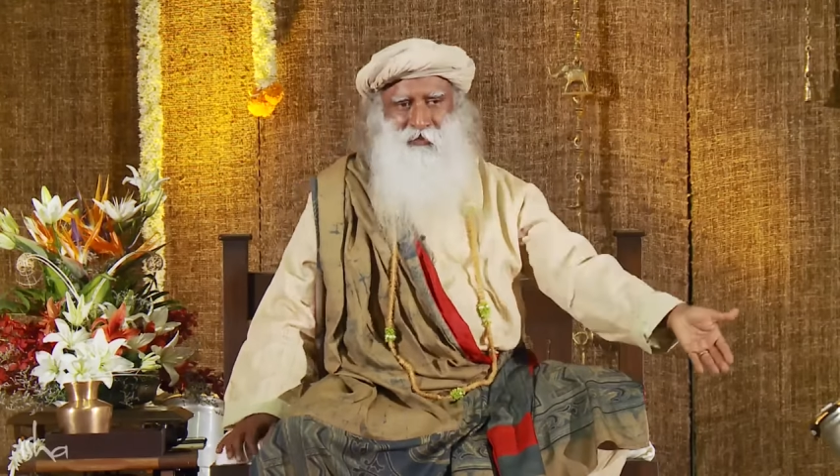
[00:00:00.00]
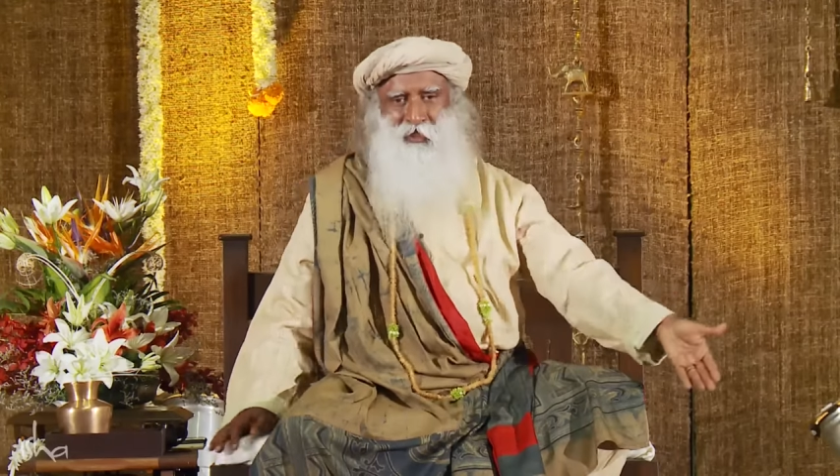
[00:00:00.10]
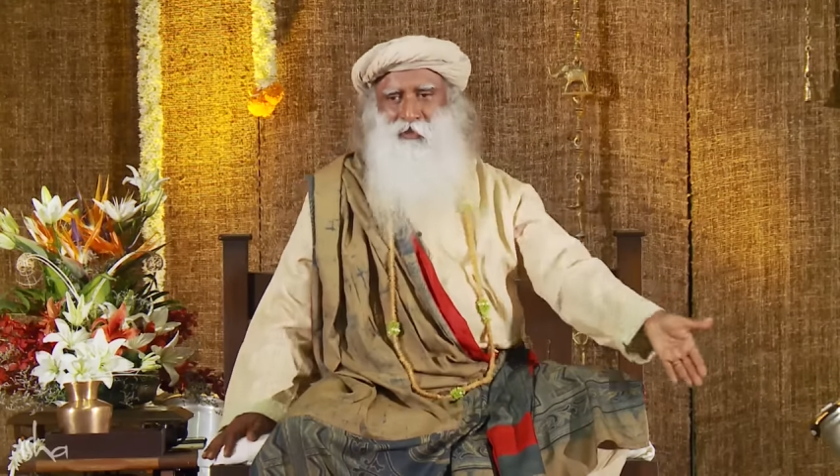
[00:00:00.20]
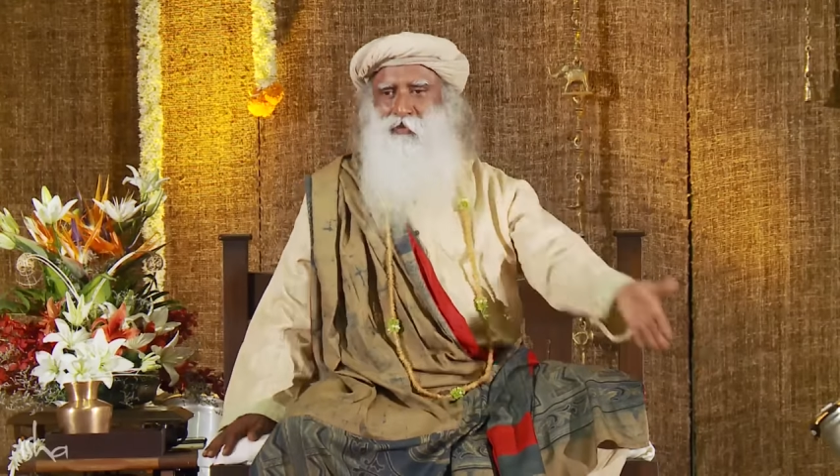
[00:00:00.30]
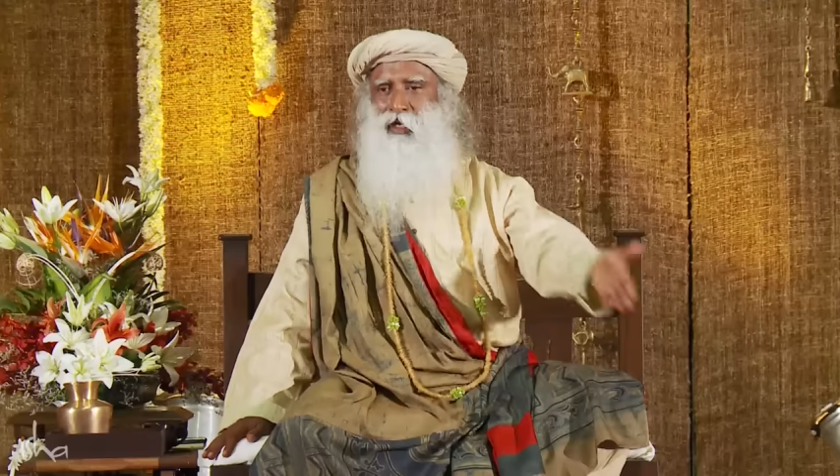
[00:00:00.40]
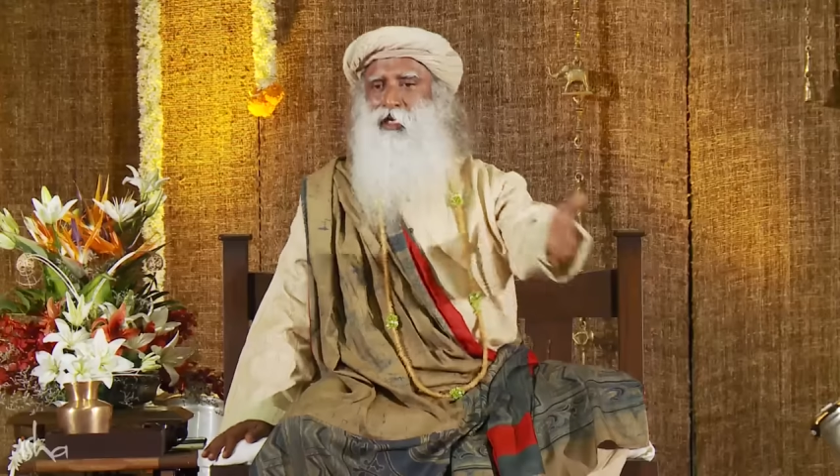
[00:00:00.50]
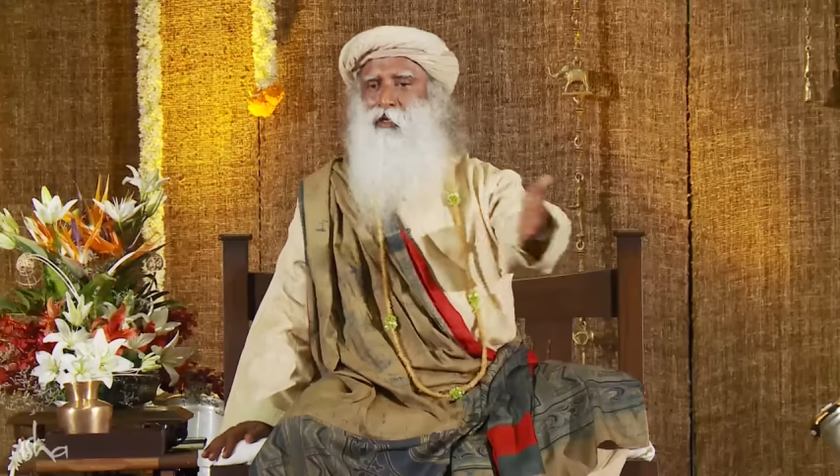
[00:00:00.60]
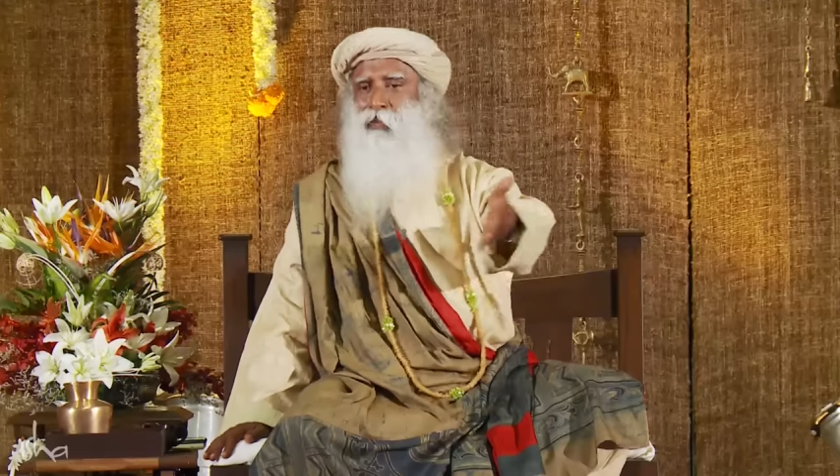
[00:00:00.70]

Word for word: which is finding